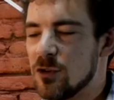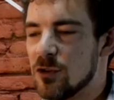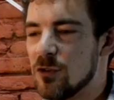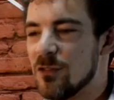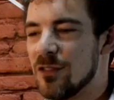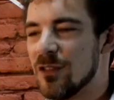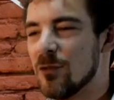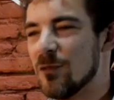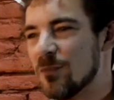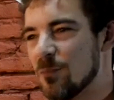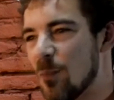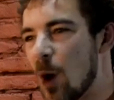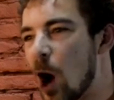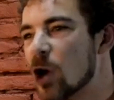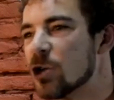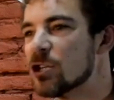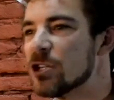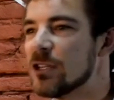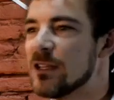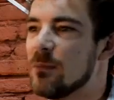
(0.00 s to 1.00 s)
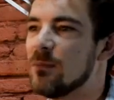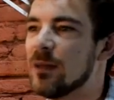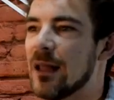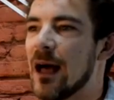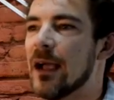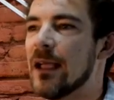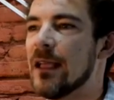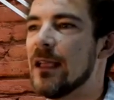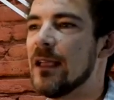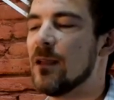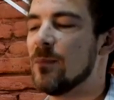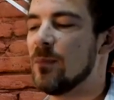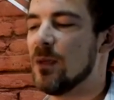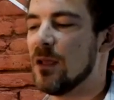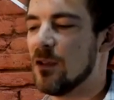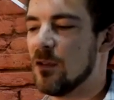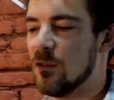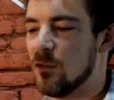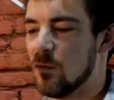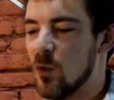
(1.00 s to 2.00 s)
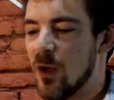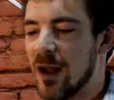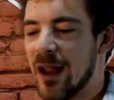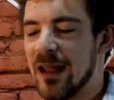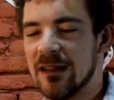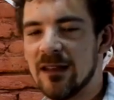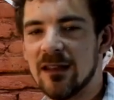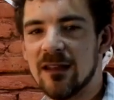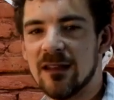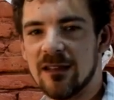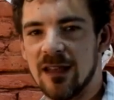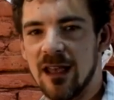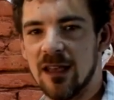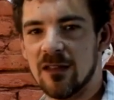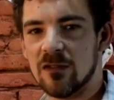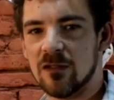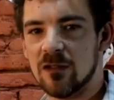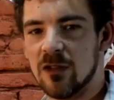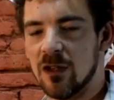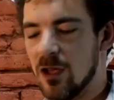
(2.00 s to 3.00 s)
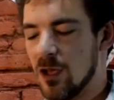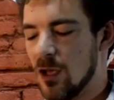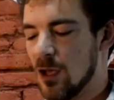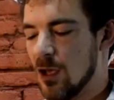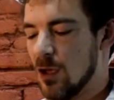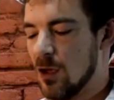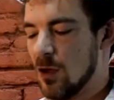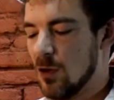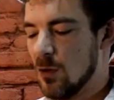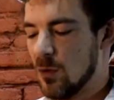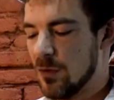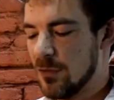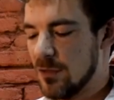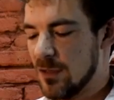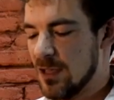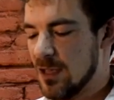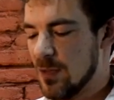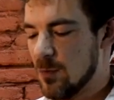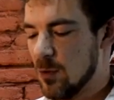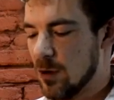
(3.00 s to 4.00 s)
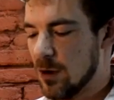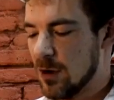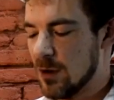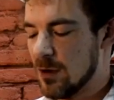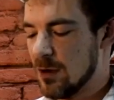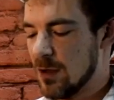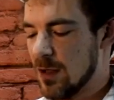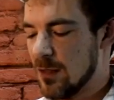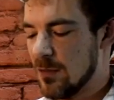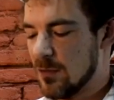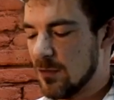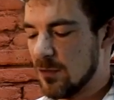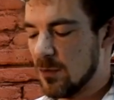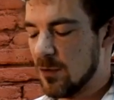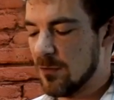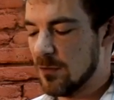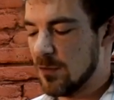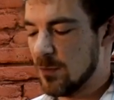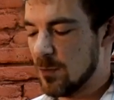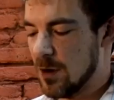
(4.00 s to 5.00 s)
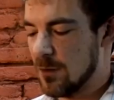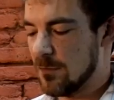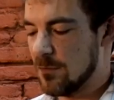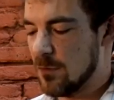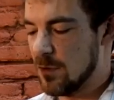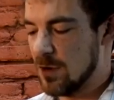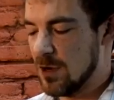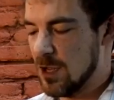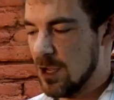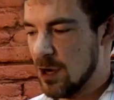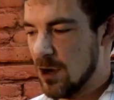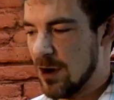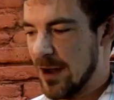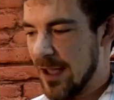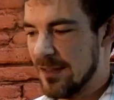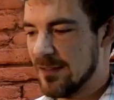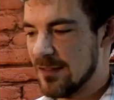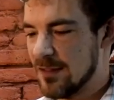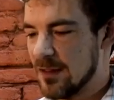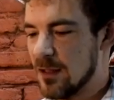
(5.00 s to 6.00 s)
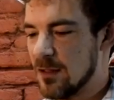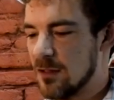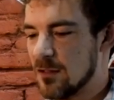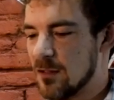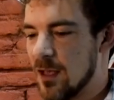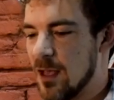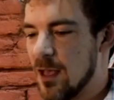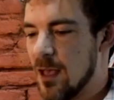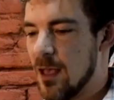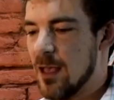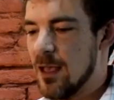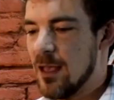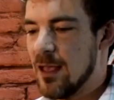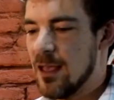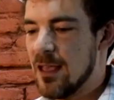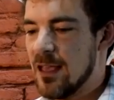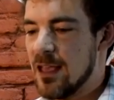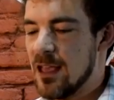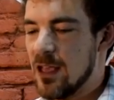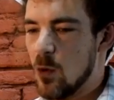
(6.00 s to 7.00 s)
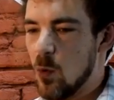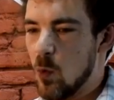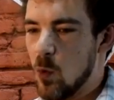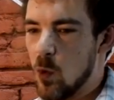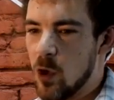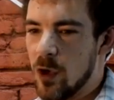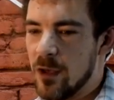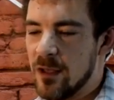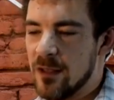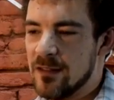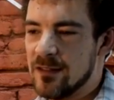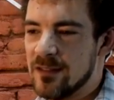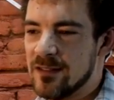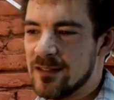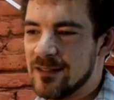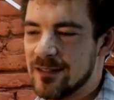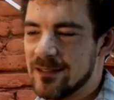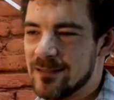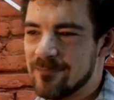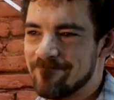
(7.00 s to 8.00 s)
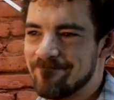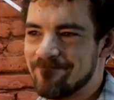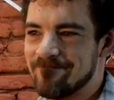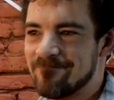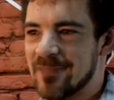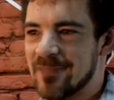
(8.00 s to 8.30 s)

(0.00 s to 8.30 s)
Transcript: Bluetooth. It was partially blocking it because when I did a test, with the keyboard and, and the smartphone here as it is, it was